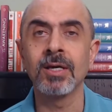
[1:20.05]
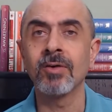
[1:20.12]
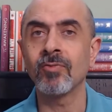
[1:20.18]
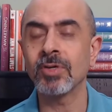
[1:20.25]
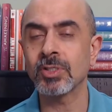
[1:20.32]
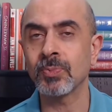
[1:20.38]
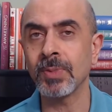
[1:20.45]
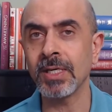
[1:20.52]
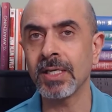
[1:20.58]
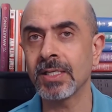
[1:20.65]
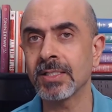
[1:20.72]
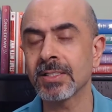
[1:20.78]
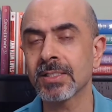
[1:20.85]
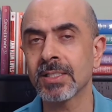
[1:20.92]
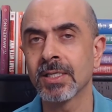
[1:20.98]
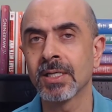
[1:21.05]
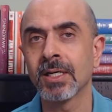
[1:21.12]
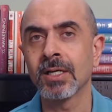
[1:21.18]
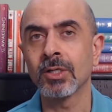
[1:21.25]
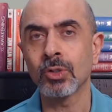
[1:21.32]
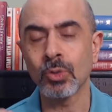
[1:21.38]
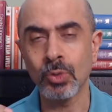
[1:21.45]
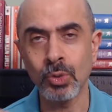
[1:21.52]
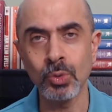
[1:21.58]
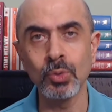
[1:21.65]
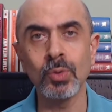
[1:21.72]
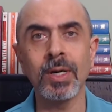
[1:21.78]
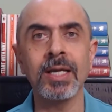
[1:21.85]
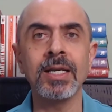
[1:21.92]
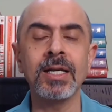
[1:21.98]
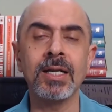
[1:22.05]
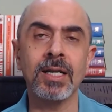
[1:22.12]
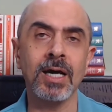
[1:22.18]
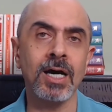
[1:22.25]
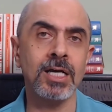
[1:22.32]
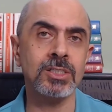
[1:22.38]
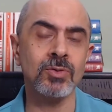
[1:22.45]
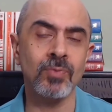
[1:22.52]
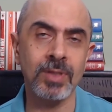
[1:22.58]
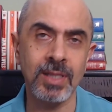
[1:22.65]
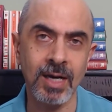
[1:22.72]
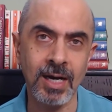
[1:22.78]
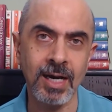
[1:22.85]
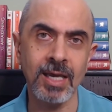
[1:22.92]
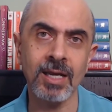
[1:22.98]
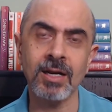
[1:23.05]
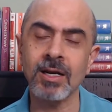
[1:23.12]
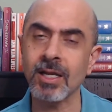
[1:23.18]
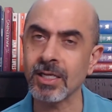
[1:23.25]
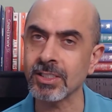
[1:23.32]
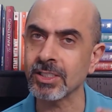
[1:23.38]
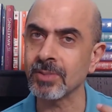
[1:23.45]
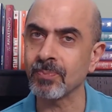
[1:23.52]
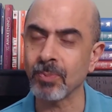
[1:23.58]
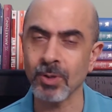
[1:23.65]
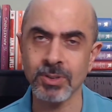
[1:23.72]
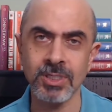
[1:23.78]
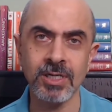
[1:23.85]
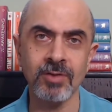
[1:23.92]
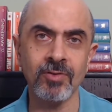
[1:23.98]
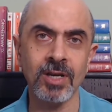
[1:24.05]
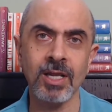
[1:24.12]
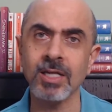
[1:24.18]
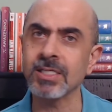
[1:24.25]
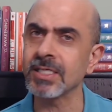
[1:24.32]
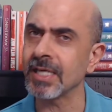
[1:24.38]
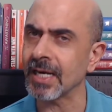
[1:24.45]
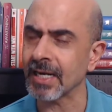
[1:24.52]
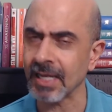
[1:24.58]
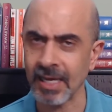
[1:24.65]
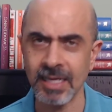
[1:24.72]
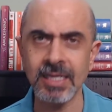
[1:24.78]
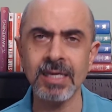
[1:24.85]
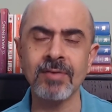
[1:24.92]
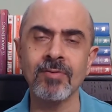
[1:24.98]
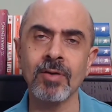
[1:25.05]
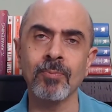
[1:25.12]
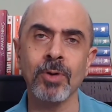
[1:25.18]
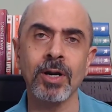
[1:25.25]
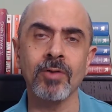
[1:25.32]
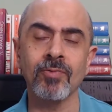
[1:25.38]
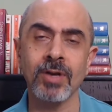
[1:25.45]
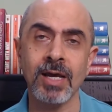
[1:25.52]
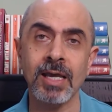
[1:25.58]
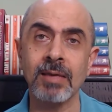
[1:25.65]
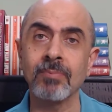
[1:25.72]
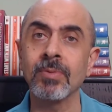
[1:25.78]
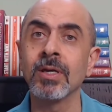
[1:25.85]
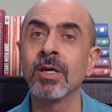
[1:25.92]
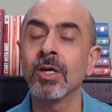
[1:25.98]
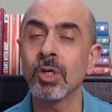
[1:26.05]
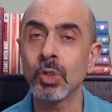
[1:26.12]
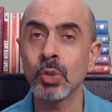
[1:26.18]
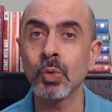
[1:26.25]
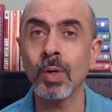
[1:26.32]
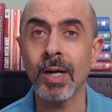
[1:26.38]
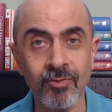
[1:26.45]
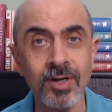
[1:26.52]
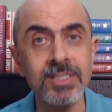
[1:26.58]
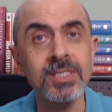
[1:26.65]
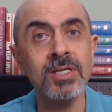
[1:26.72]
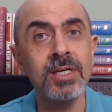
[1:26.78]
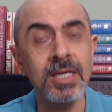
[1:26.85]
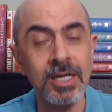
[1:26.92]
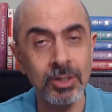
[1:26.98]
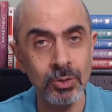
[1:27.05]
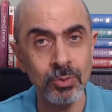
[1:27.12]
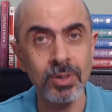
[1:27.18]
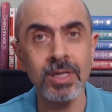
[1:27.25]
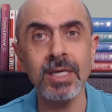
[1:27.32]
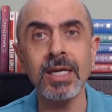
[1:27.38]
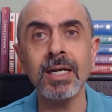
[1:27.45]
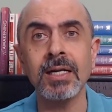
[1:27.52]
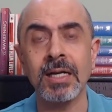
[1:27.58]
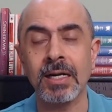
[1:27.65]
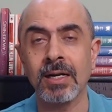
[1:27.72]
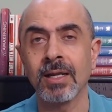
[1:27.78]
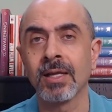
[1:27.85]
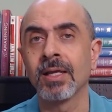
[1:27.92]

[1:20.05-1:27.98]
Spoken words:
which means to do any task with higher energy, positive energy at any given point of time, you first need to create it.